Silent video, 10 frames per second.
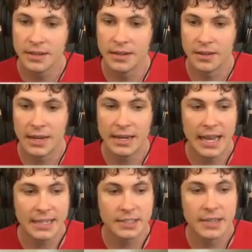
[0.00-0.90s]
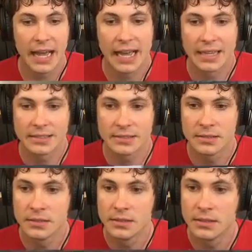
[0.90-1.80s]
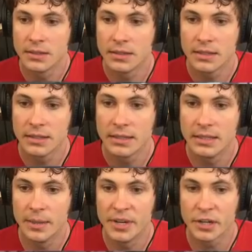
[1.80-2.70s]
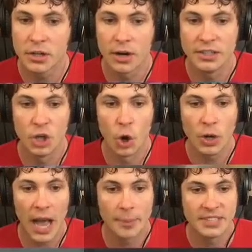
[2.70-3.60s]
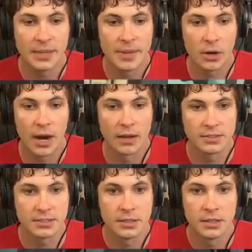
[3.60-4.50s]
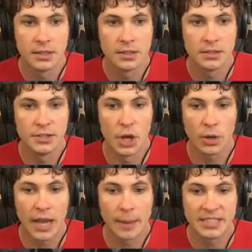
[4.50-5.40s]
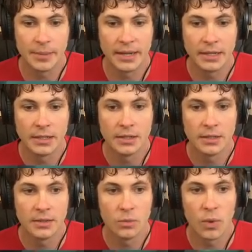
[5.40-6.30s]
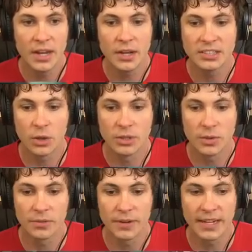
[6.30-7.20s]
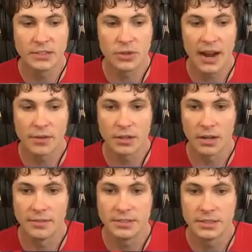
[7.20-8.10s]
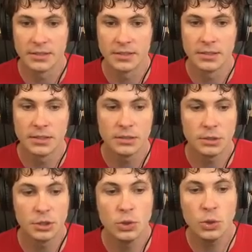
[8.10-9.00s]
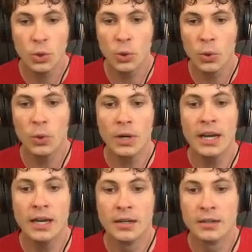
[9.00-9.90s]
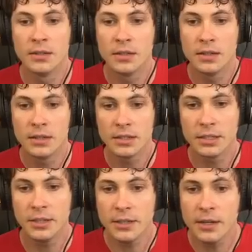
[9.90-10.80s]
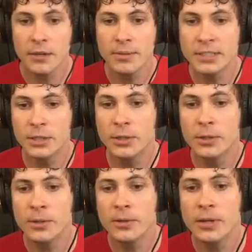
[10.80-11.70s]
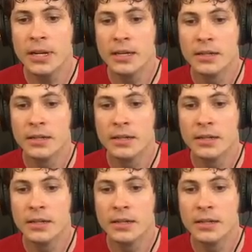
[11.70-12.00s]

Oh, I like you guys. Let me in your car and no cop see me or else. No like cop see me. Why you guys always wear freaking driver gloves? Tool. You're a tool.